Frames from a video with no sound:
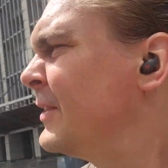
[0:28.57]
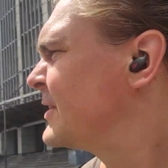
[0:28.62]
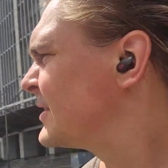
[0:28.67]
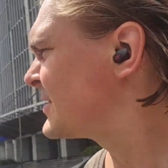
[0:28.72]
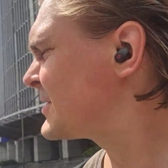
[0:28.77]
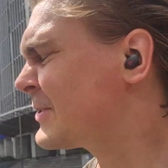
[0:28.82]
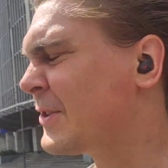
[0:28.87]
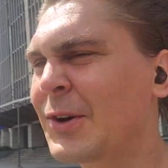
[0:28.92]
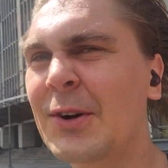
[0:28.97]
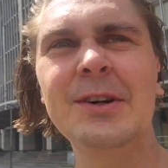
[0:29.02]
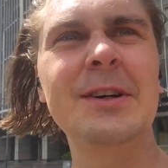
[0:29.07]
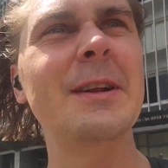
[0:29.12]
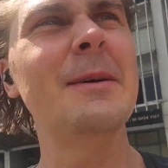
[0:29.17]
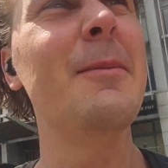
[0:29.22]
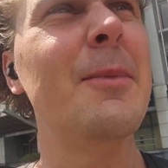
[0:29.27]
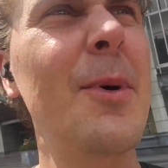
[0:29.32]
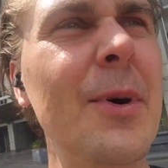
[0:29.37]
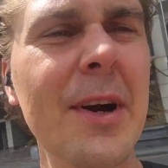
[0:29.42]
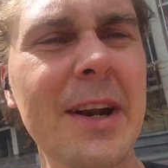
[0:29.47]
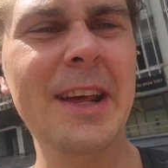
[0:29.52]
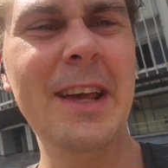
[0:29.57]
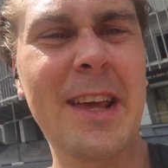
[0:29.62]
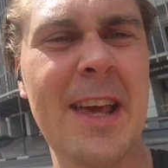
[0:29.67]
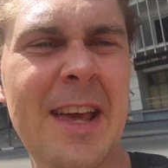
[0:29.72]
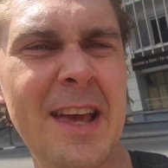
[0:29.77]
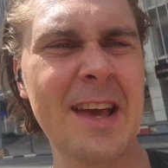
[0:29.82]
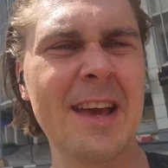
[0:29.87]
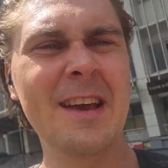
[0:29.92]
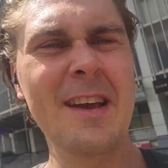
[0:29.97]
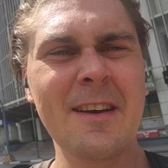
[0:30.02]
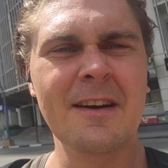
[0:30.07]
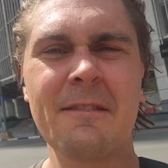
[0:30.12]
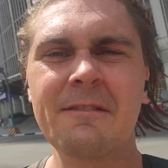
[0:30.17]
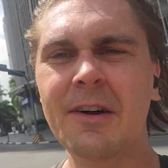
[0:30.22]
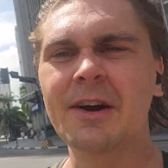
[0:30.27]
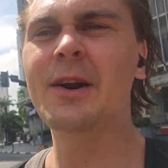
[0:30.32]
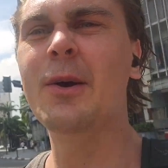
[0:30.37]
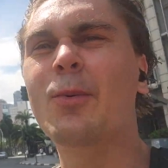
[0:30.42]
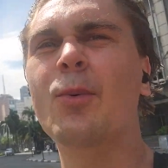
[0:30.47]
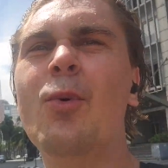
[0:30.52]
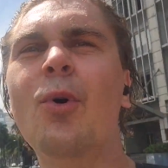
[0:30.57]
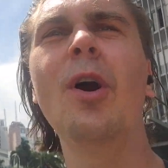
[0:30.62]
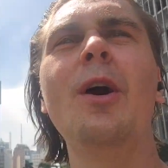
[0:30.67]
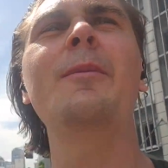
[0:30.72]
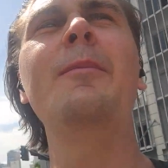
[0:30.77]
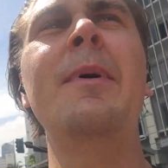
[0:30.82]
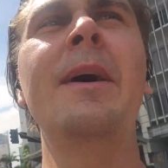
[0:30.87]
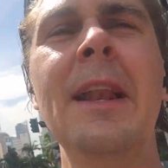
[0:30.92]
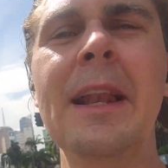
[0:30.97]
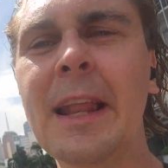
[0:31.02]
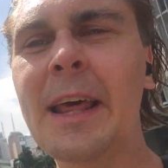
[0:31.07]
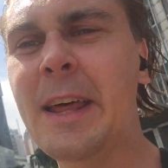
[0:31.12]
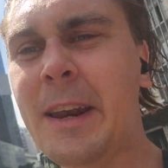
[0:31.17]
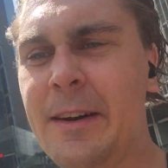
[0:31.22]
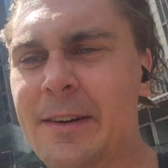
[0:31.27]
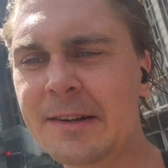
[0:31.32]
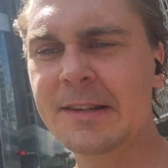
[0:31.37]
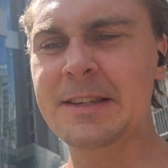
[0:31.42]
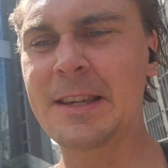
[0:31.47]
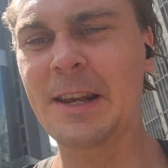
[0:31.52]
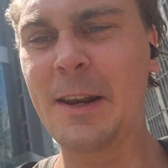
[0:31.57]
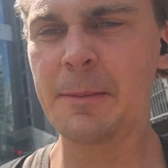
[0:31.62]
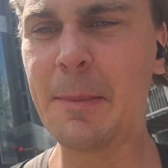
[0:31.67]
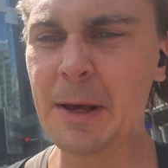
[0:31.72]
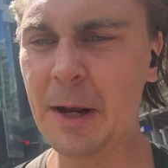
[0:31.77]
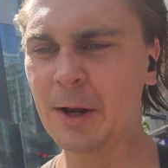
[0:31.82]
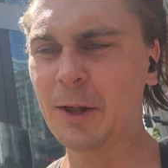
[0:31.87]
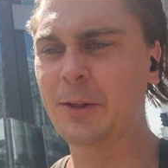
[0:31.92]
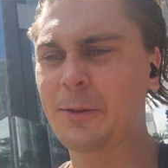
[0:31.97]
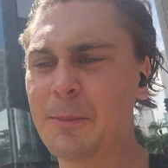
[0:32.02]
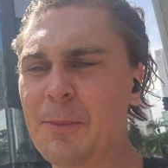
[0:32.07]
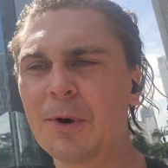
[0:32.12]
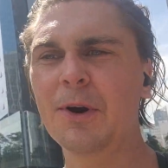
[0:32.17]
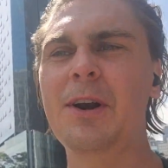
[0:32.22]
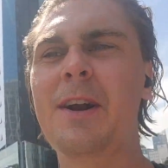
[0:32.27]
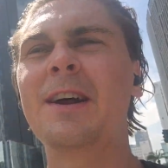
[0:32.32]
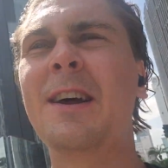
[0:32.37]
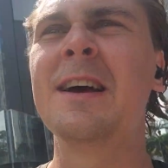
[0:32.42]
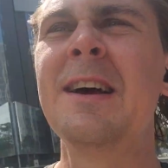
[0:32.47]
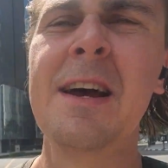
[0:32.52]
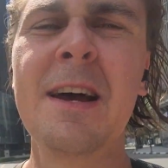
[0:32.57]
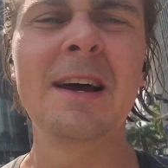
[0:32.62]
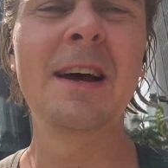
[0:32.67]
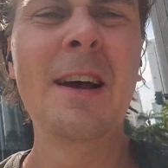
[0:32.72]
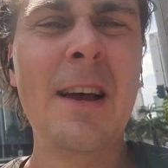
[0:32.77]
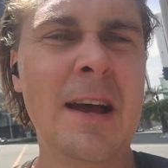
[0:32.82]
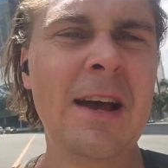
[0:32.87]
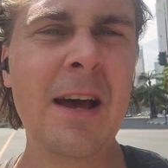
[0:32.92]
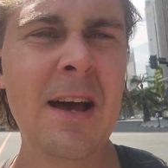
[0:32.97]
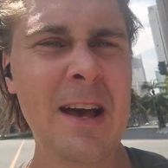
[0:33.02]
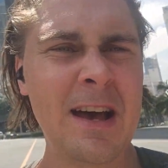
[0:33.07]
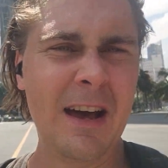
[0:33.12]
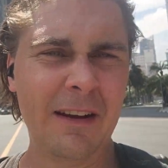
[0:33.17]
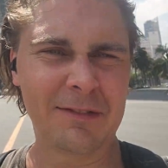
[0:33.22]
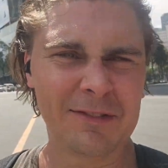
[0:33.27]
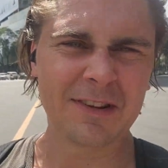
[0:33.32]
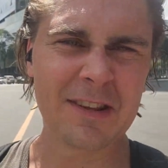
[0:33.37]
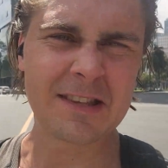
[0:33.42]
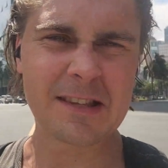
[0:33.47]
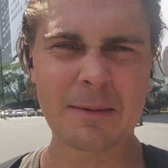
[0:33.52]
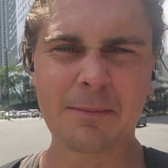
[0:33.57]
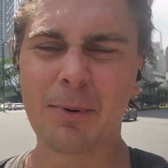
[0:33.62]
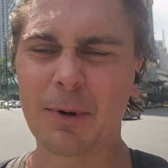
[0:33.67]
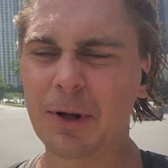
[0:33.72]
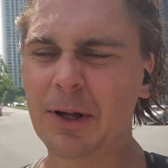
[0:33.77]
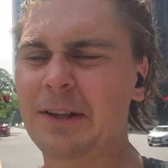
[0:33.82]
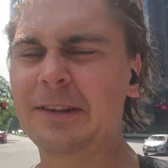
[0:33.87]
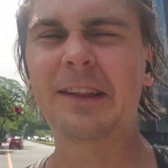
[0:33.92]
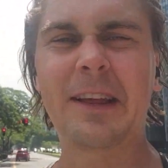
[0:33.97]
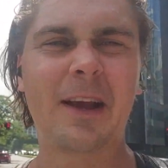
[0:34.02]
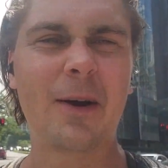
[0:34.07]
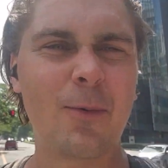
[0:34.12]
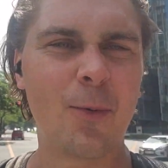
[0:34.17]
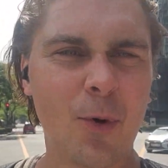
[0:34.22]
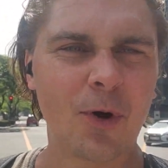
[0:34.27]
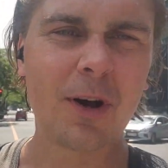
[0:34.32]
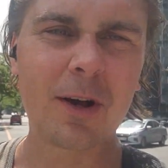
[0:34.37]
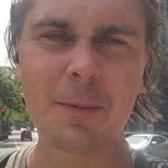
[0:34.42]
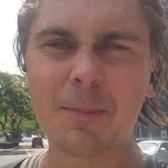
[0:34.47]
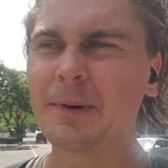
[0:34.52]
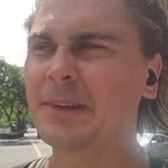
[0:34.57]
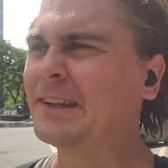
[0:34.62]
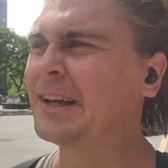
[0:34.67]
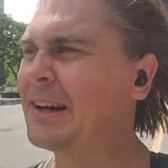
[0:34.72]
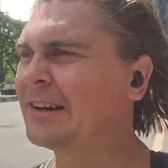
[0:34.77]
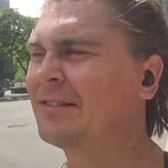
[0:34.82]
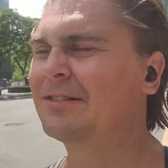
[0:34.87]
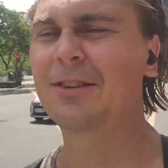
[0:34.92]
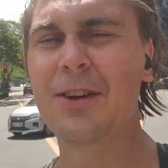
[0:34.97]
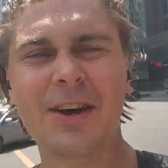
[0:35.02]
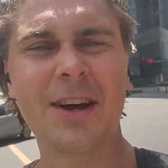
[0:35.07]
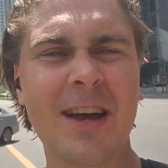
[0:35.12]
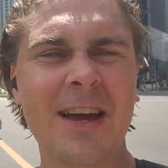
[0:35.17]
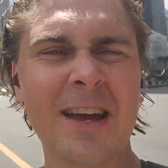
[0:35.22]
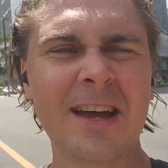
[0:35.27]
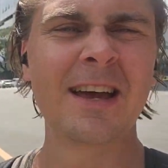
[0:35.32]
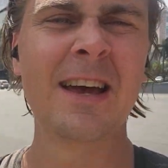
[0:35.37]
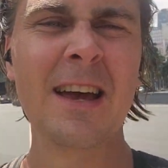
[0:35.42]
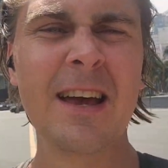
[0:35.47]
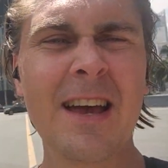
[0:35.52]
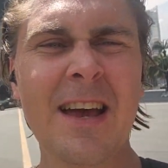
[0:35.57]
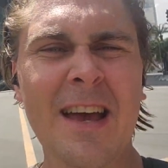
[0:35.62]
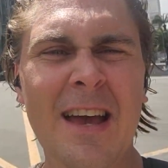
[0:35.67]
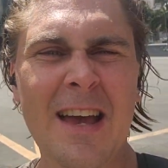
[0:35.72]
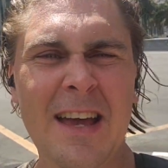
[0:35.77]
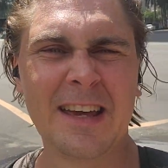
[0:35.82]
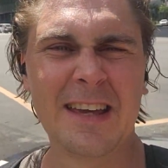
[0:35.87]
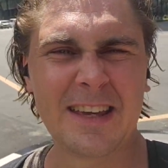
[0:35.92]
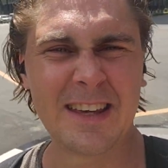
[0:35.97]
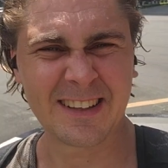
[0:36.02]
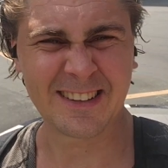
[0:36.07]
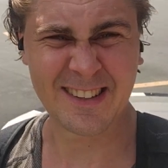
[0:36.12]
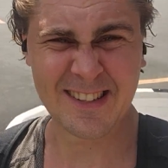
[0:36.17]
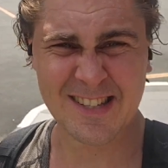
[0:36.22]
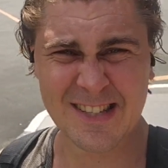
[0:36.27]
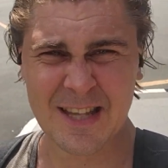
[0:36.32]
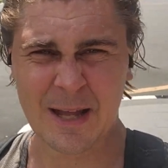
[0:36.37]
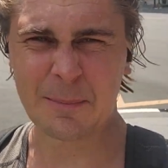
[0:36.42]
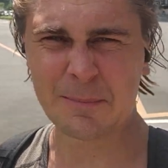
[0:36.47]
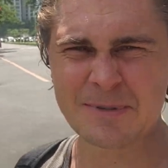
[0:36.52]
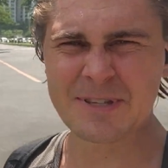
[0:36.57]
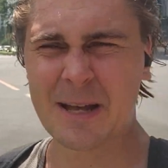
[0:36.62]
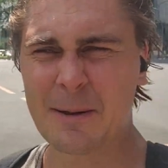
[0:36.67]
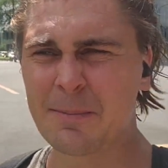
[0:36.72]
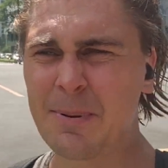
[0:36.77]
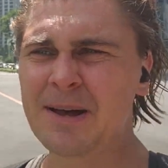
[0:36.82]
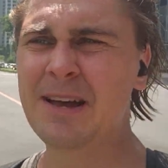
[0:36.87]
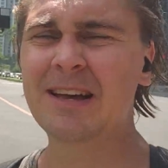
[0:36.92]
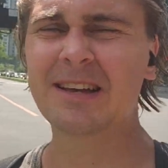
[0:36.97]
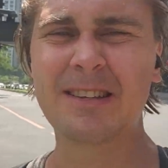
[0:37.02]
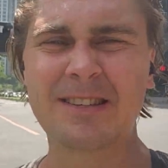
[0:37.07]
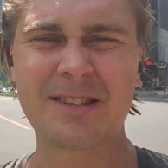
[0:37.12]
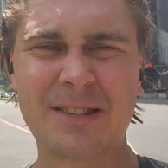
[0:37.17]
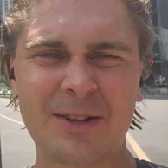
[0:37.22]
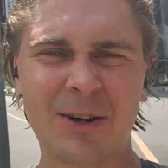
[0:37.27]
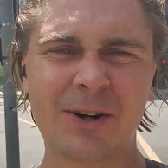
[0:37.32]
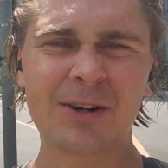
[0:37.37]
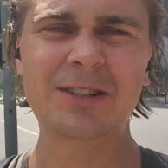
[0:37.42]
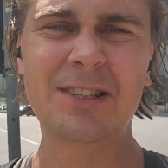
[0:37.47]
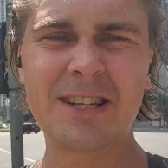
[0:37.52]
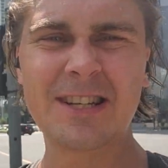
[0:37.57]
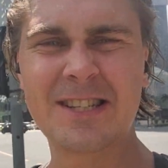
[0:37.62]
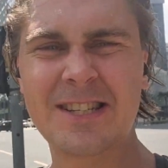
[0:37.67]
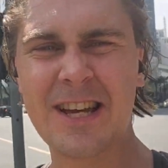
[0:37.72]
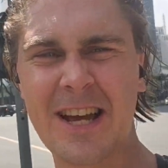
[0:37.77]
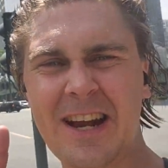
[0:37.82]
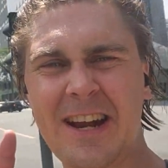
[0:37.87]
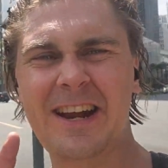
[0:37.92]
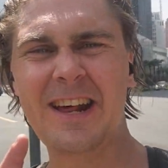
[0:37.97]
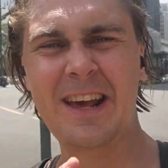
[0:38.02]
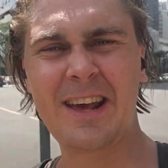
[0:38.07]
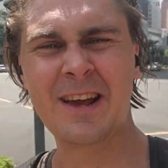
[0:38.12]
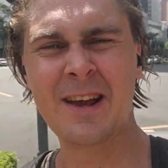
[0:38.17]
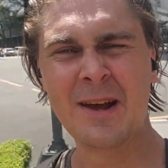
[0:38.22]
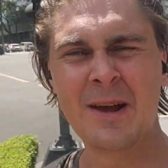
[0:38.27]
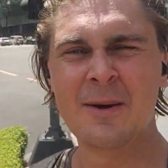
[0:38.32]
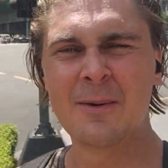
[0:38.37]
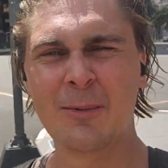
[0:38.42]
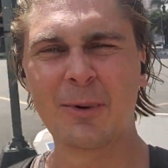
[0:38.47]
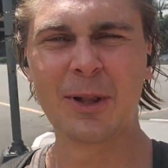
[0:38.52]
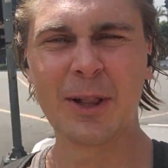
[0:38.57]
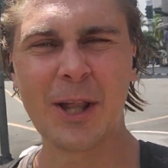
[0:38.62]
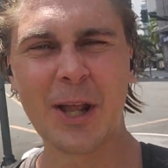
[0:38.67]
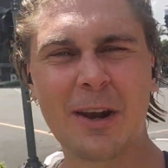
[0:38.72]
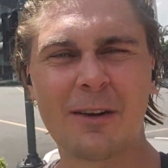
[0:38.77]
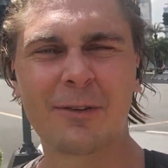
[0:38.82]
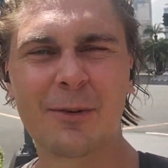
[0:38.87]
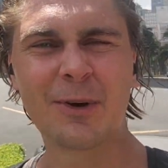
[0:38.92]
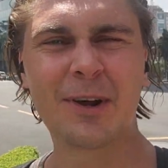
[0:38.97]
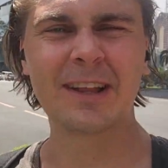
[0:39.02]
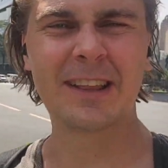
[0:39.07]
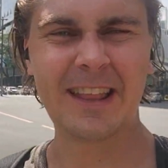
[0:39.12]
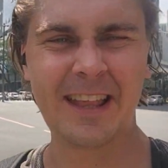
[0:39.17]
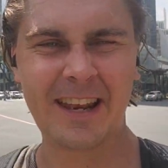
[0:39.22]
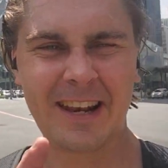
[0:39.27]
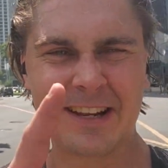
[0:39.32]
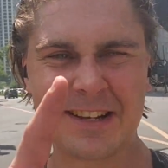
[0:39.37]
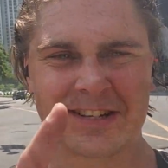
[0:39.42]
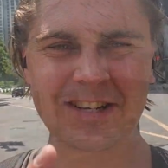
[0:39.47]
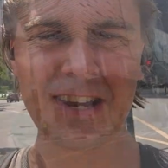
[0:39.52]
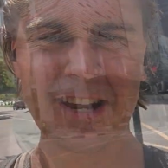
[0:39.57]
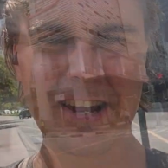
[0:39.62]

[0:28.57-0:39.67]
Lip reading: start the morning. Very warm. Later it's gonna be a lot more. Just we're gonna take a walk, but nice to get the steps up and start this Saturday with a lot of great energy.